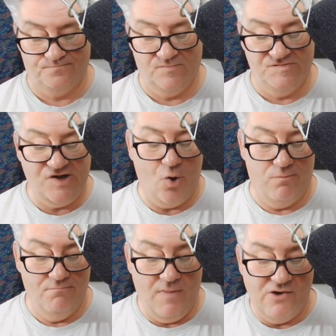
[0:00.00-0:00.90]
So
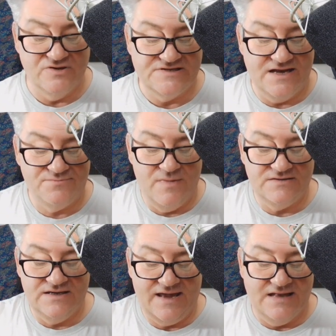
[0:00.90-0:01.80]
my
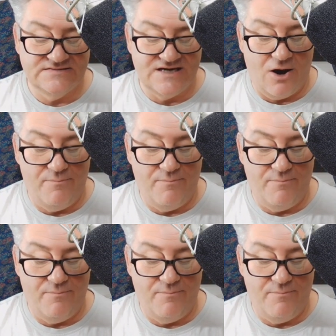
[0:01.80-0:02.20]
resentment against our